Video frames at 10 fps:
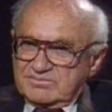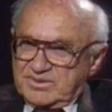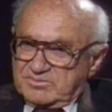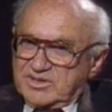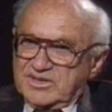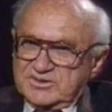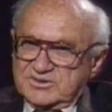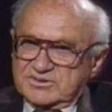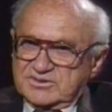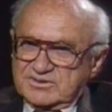
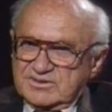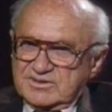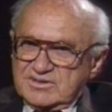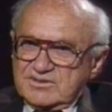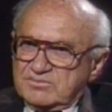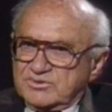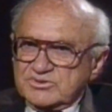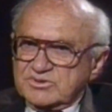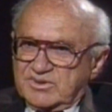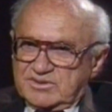publications.
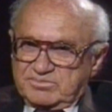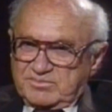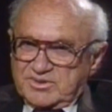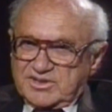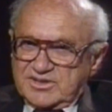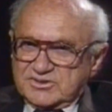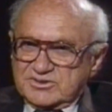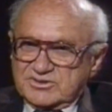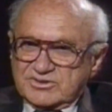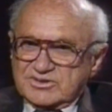Most of my
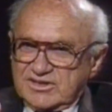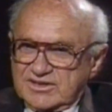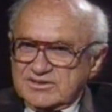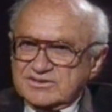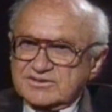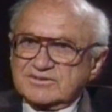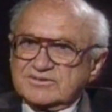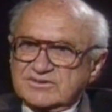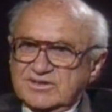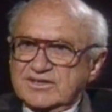publications are technical,
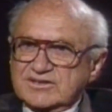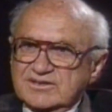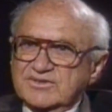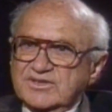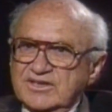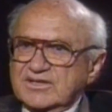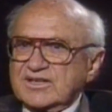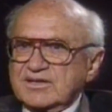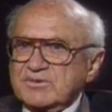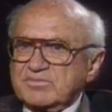scientific,
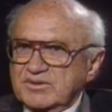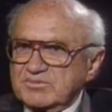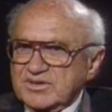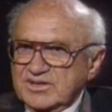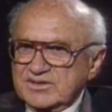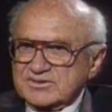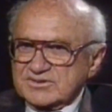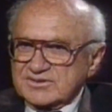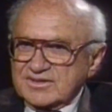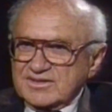economic
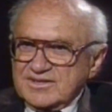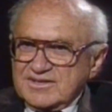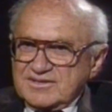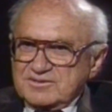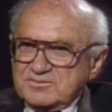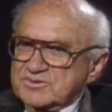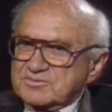publications, which